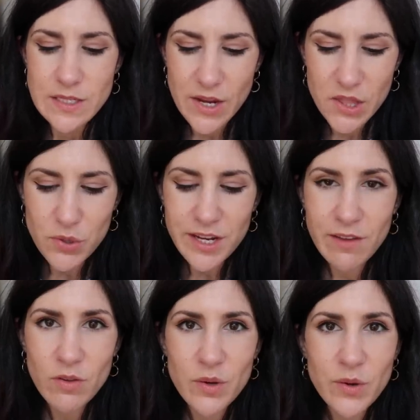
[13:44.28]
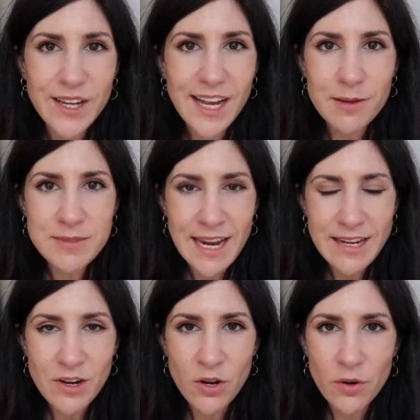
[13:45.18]
So I thought I'd give you a quick
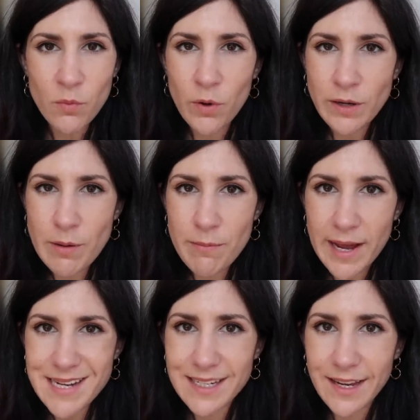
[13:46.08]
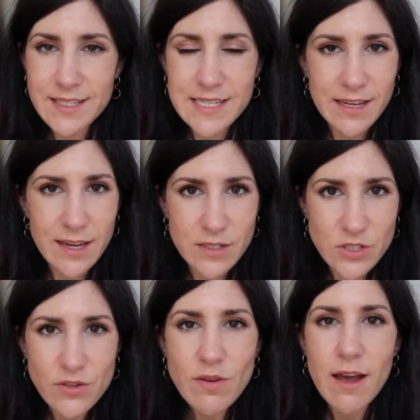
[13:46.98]
update on what I'm about to get stuck
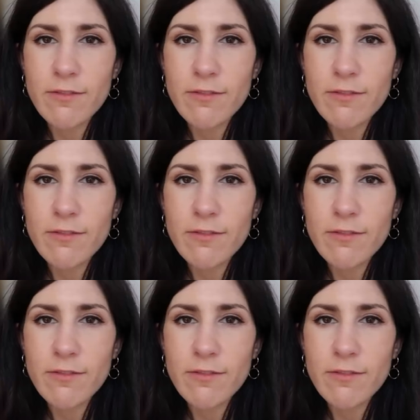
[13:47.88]
into.